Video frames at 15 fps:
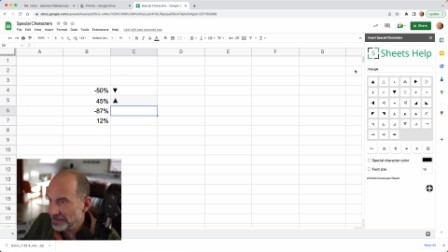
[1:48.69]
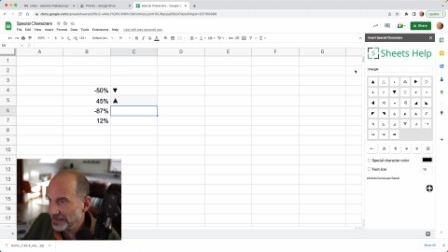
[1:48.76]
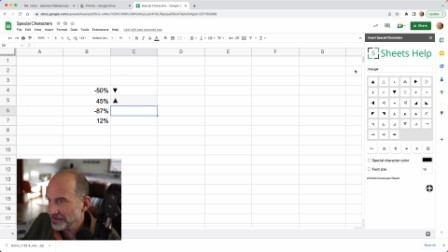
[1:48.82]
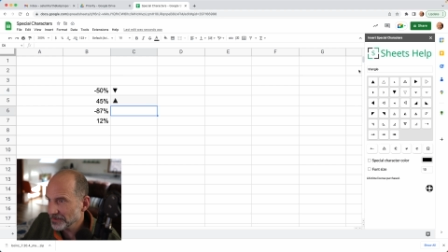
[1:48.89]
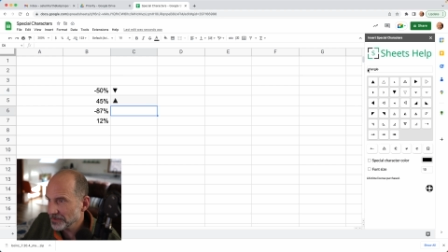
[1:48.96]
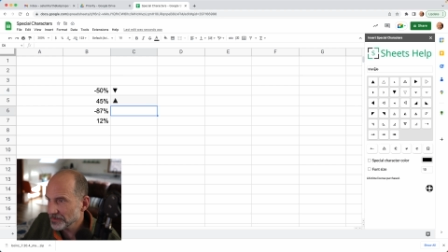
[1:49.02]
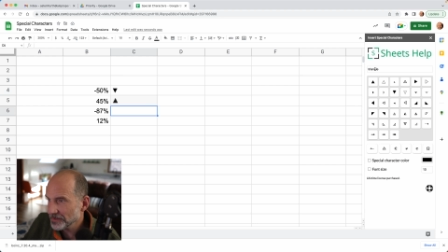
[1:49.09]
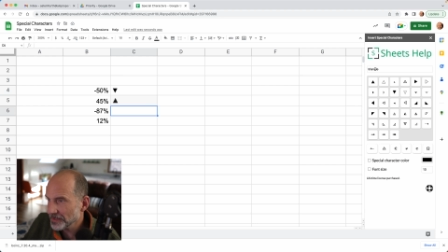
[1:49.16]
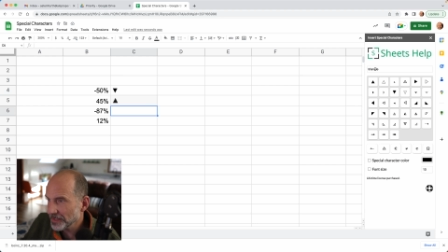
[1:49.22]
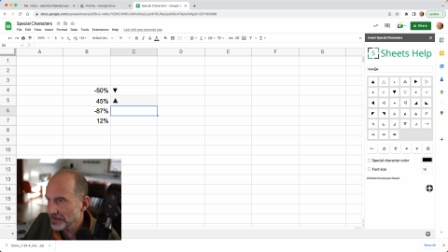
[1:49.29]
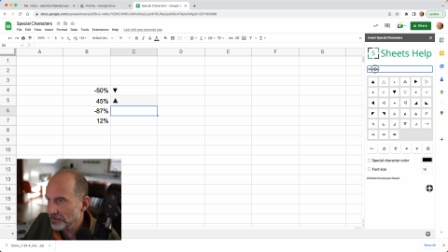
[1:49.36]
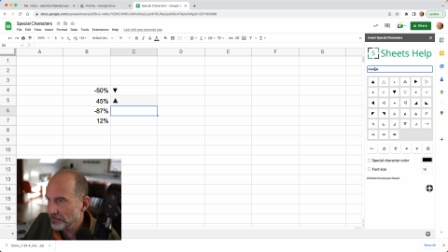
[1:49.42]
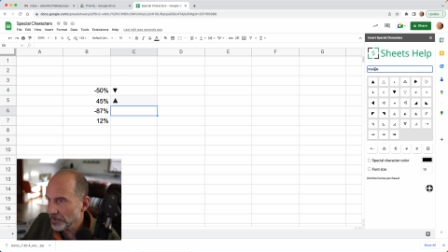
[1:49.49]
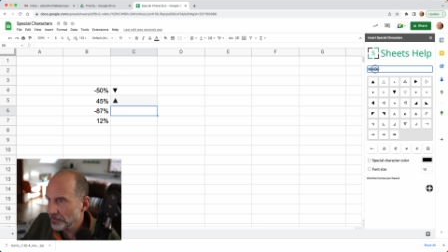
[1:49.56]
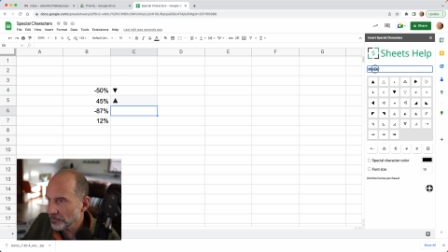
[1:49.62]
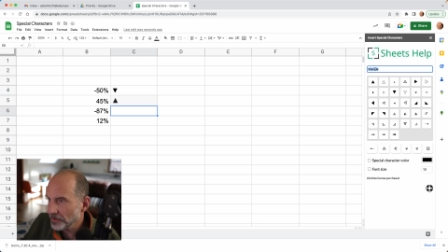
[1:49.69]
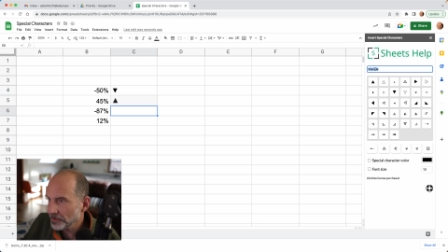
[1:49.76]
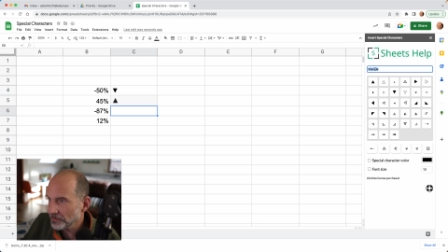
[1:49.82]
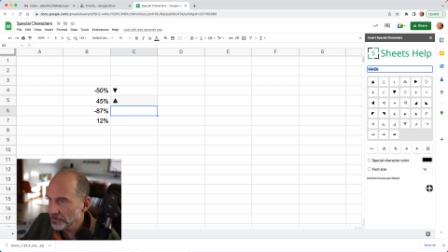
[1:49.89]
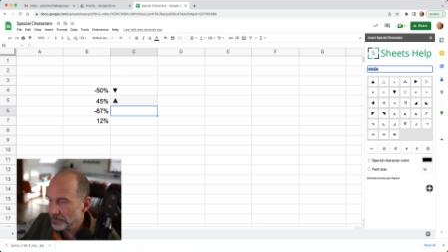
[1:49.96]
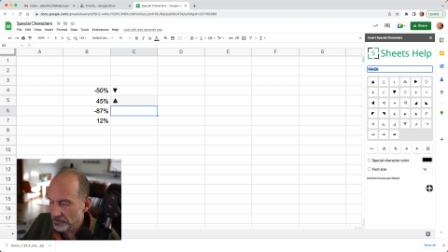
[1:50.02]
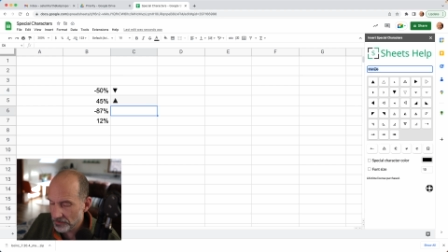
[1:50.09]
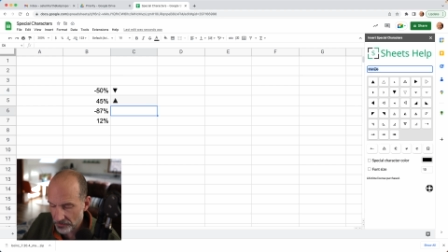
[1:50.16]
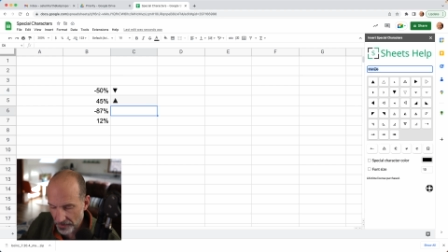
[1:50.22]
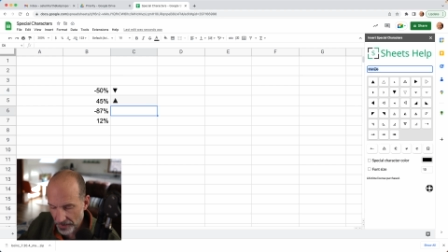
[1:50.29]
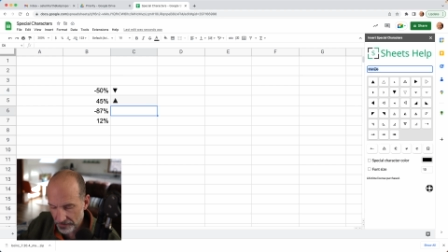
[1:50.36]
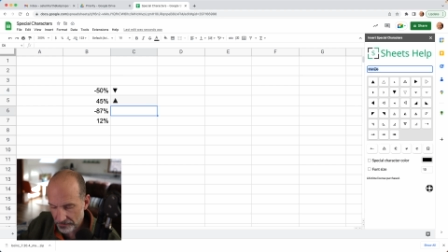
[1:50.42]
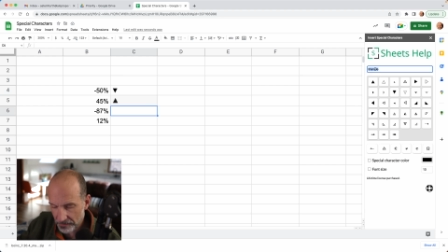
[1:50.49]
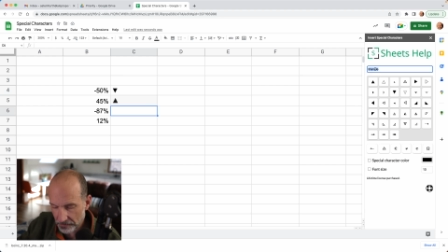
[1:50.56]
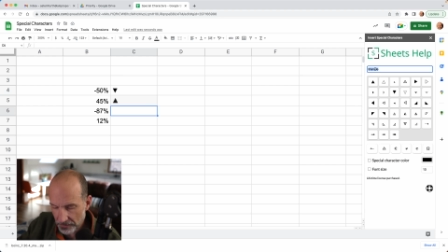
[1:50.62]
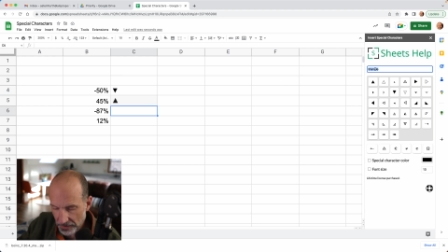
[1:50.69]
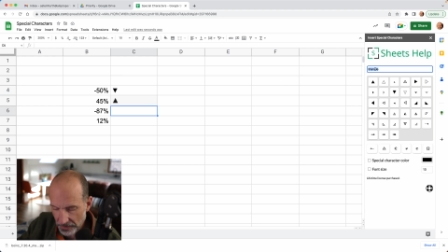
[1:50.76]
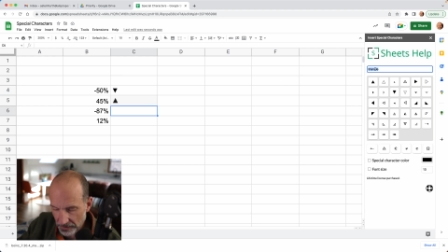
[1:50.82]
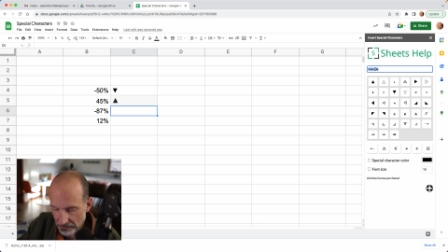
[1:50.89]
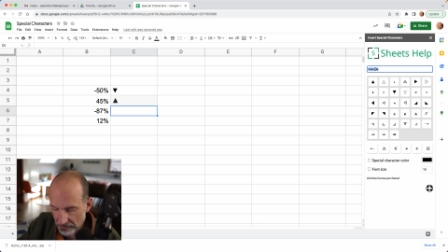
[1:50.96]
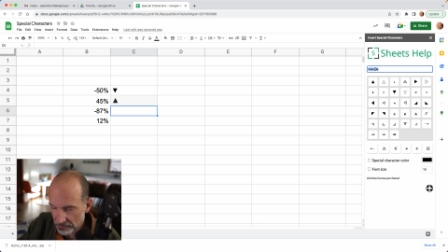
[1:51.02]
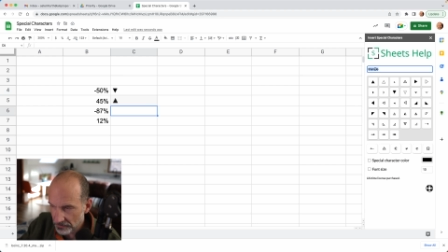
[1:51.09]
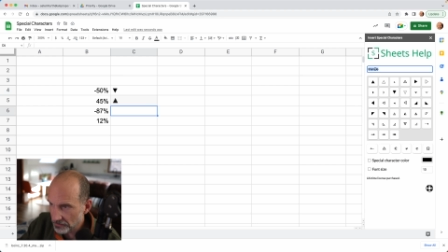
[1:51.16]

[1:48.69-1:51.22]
Let's just say that we want to try something else.